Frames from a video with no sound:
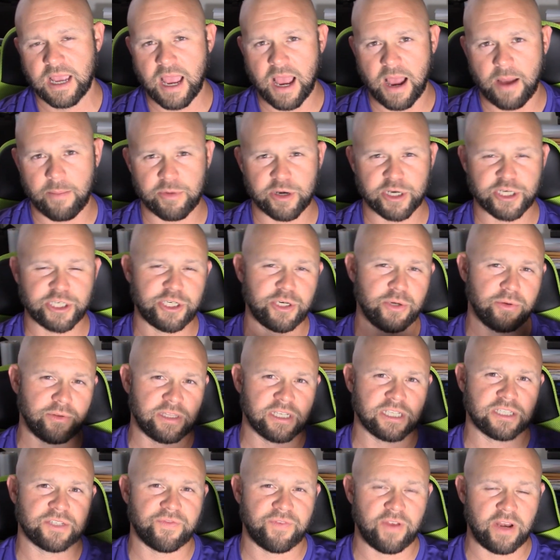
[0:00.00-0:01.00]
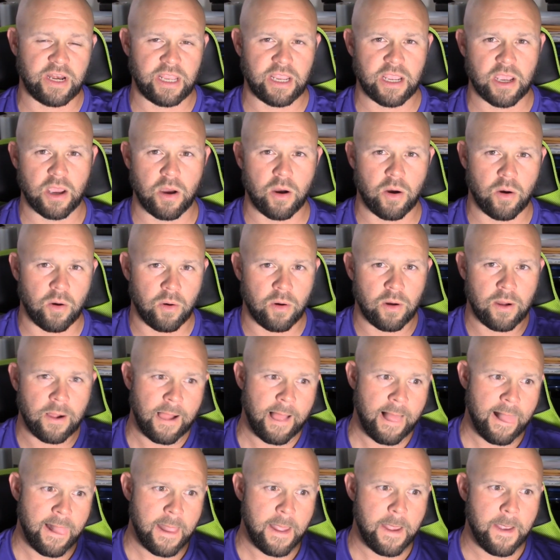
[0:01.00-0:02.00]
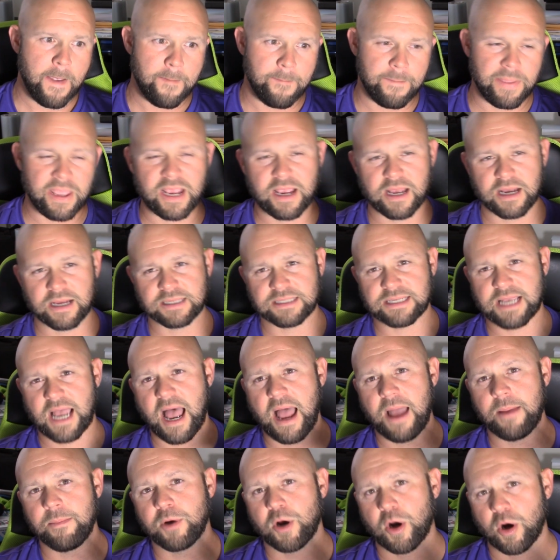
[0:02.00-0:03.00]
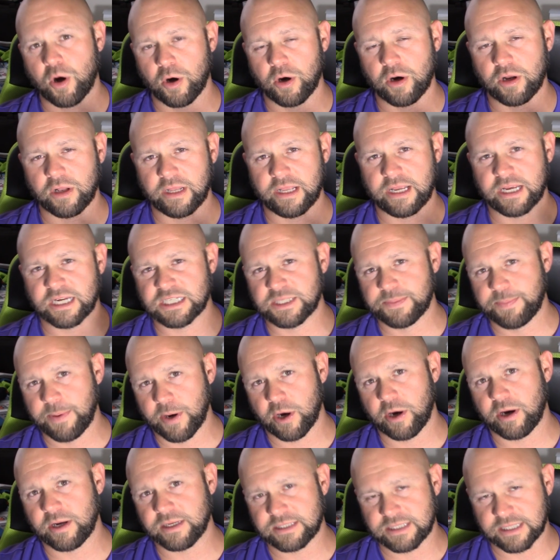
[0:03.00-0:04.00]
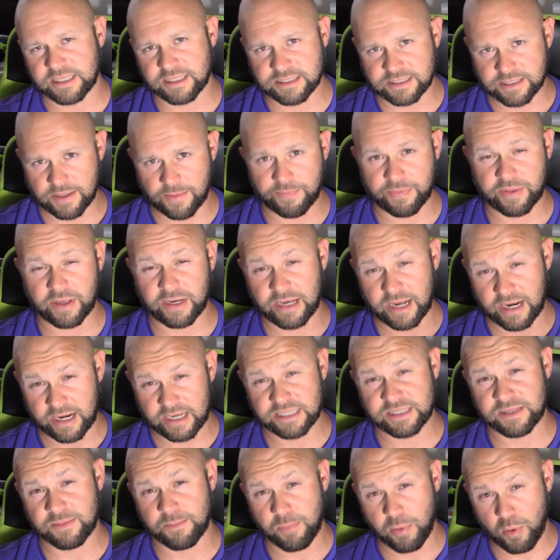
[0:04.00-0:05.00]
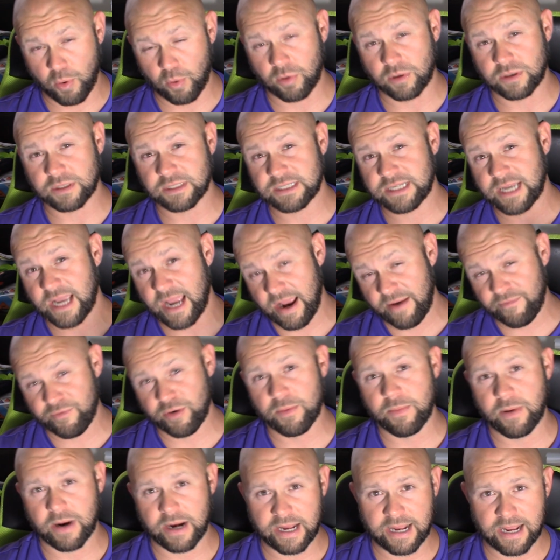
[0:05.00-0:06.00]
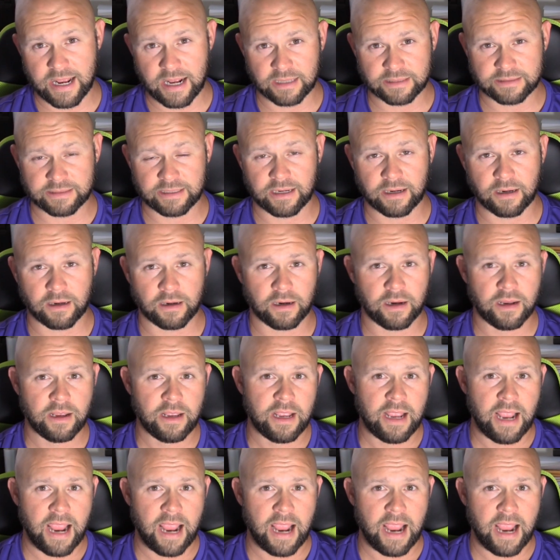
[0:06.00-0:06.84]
I'm going to shoot this video because I'm currently experiencing something that is important to everybody out there